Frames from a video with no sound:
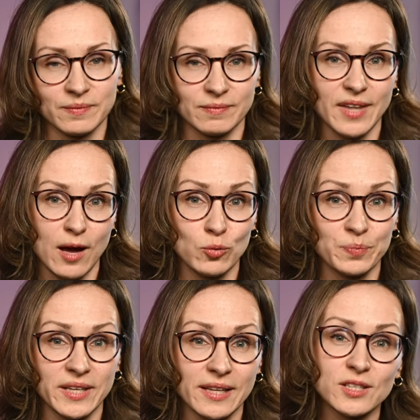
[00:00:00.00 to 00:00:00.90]
Now,
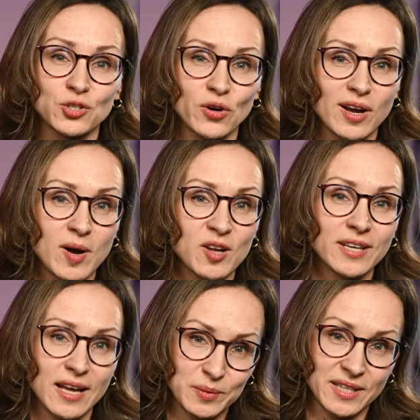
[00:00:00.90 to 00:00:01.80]
let's talk about
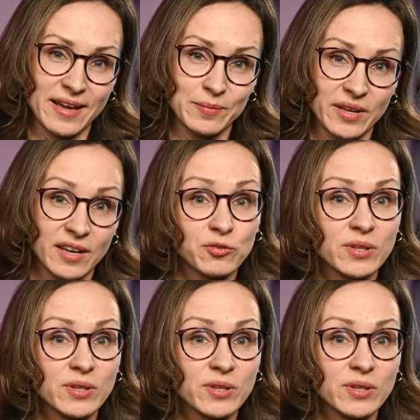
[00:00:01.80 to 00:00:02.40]
uptime and